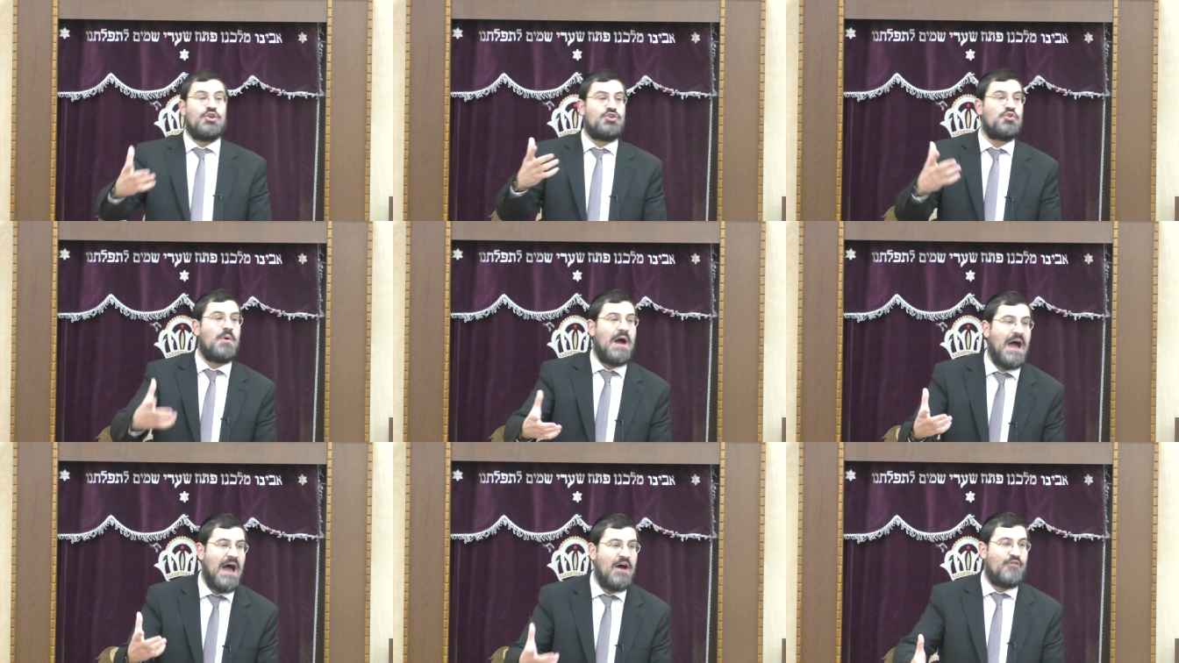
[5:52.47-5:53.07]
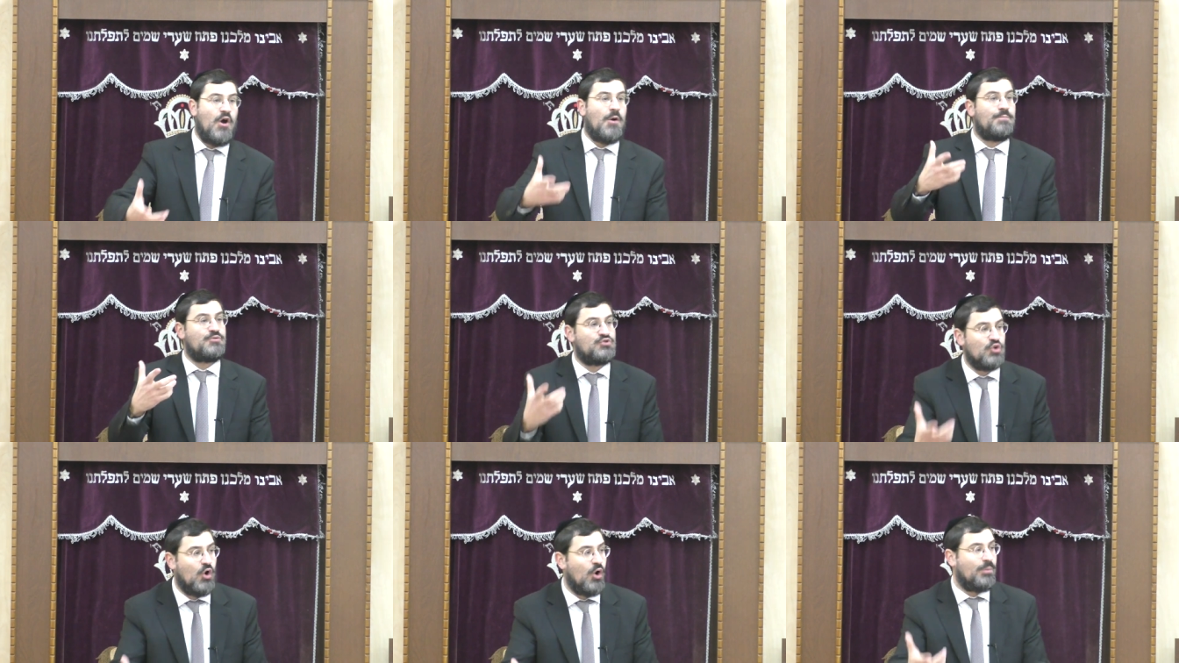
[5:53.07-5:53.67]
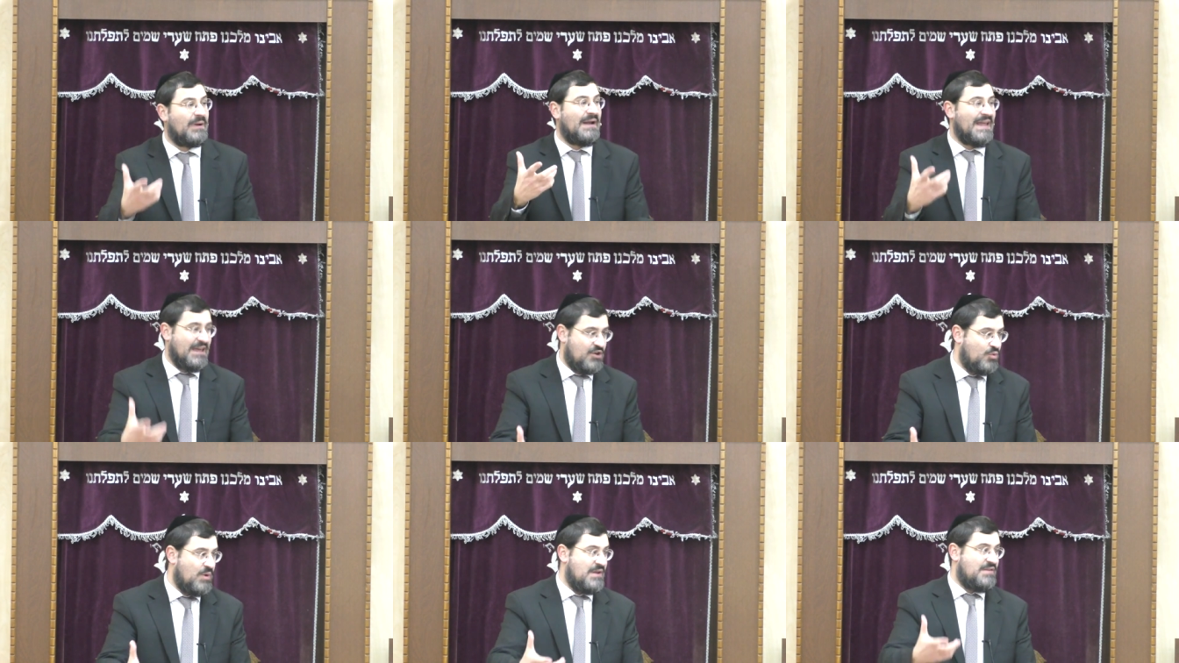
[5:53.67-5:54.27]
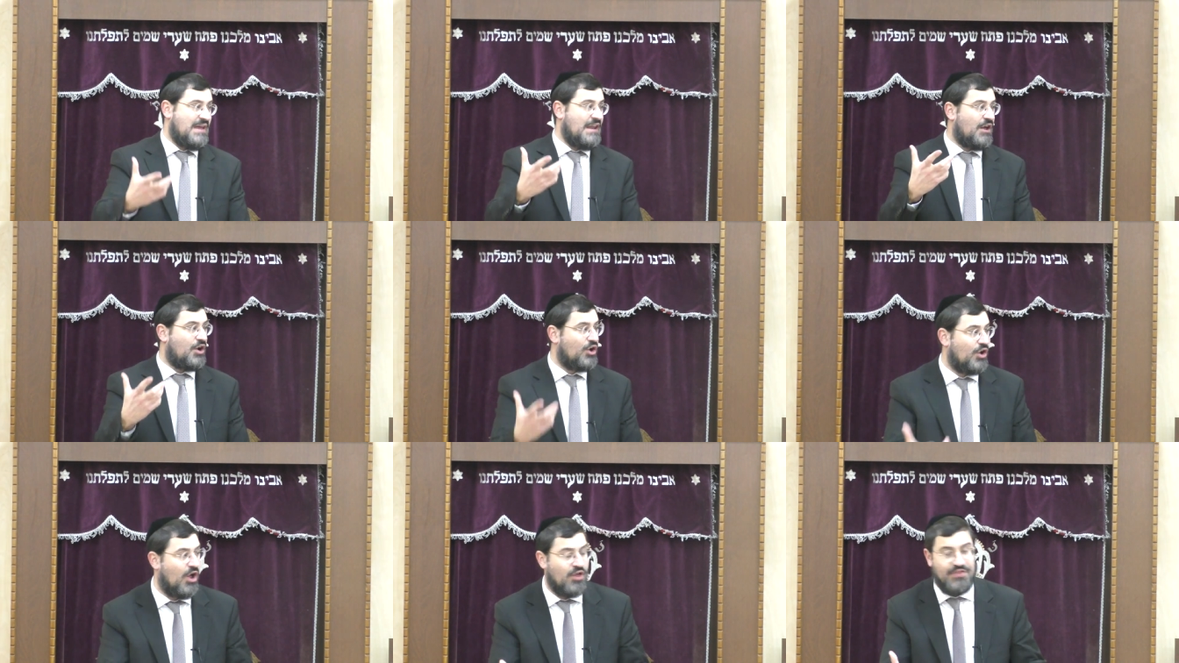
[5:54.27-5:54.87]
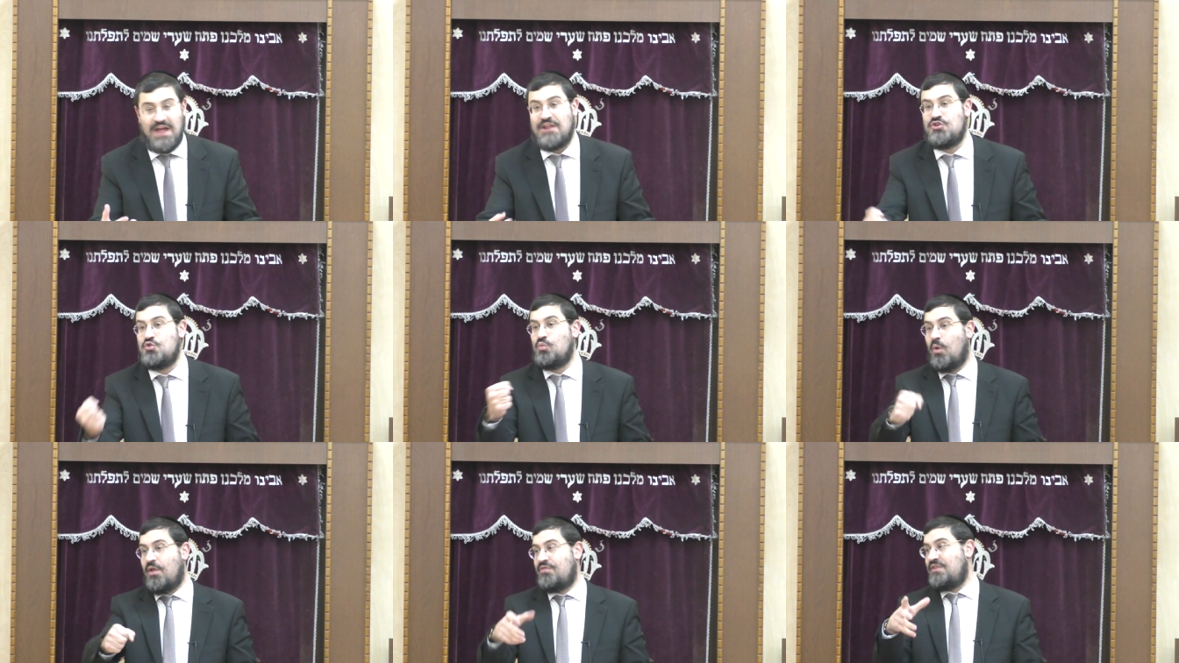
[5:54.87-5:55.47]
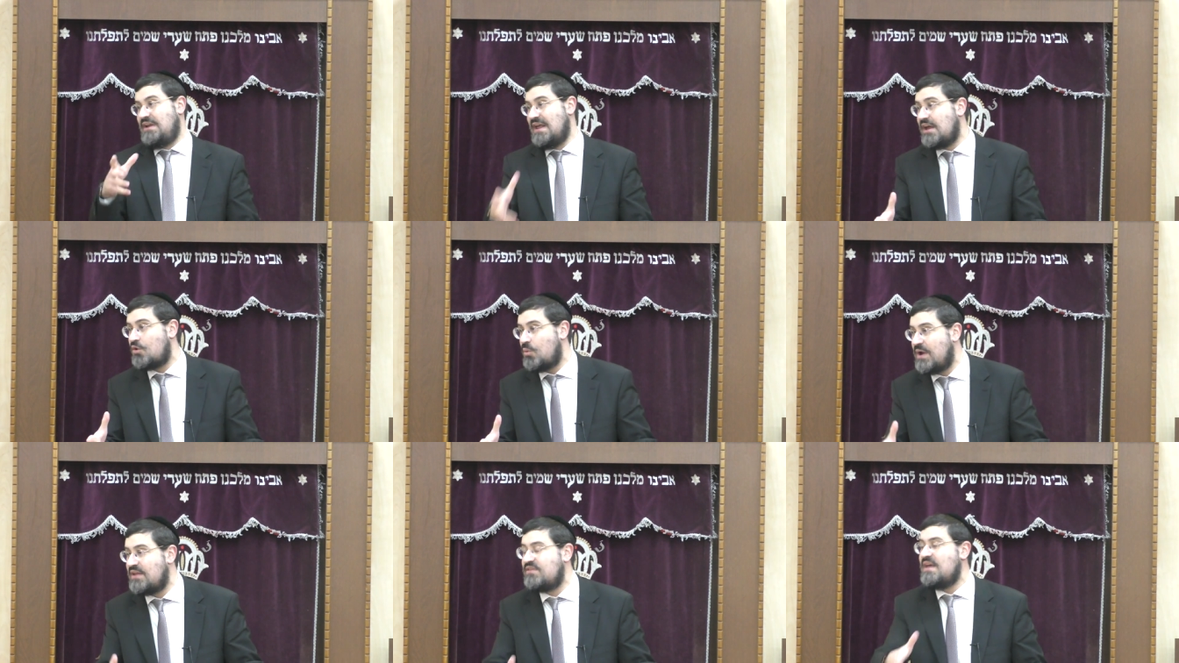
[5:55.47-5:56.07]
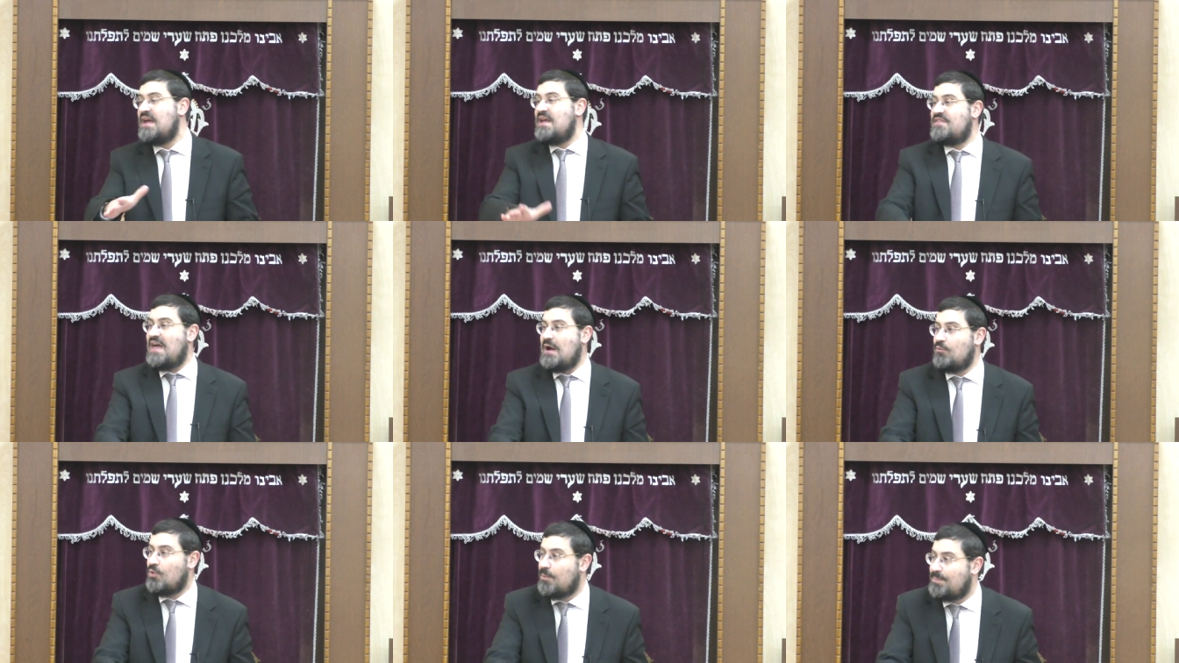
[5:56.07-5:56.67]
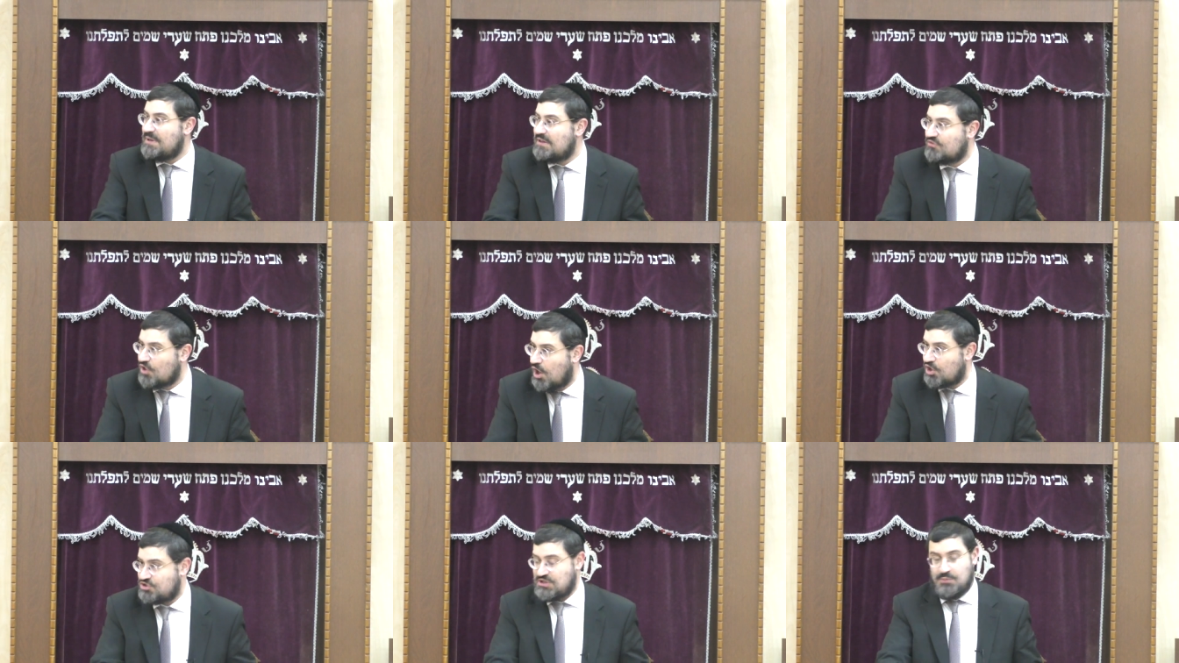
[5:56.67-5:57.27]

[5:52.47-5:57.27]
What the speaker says: you have absorbed liquid in a cloth and you want the liquid, that will be dosh.